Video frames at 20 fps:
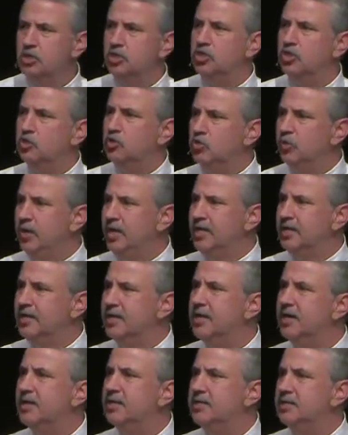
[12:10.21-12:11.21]
to create
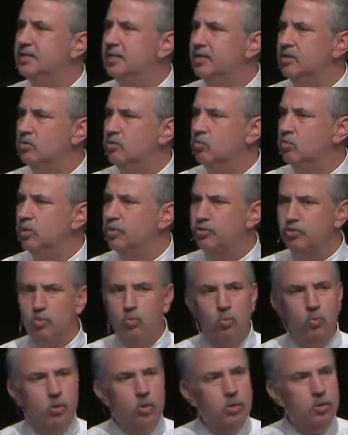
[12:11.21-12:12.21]
content with the
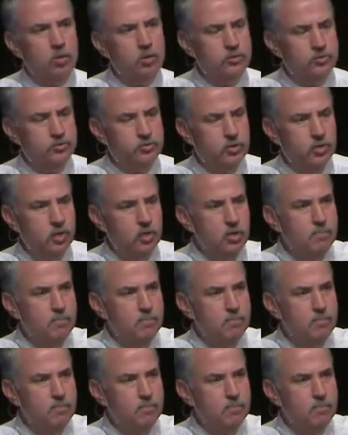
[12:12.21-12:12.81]
world's